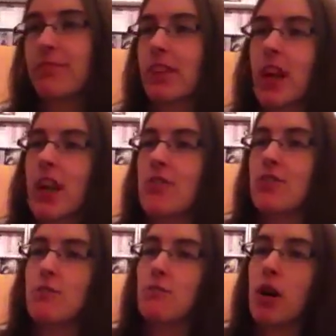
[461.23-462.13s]
K's
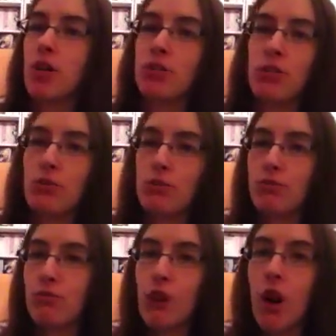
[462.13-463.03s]
Monotone
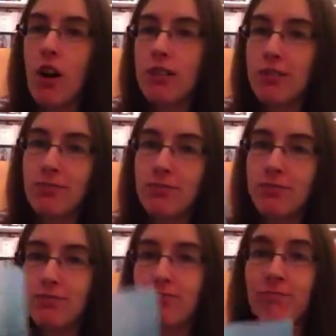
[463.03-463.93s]
Talk.
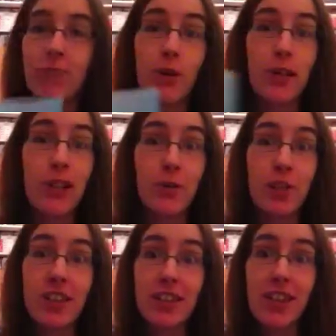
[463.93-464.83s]
There we go.
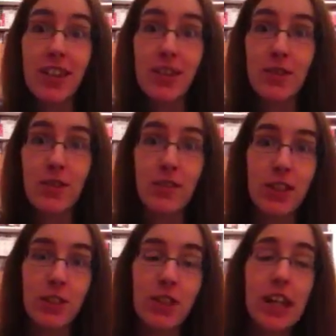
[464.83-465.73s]
That's the title of this
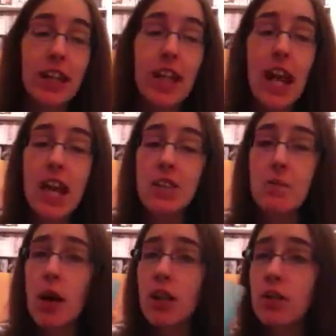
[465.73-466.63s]
video. K's
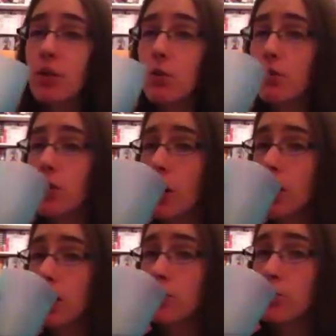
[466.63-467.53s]
Monotone Talk
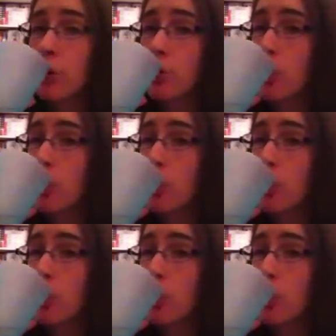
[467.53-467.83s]
Show.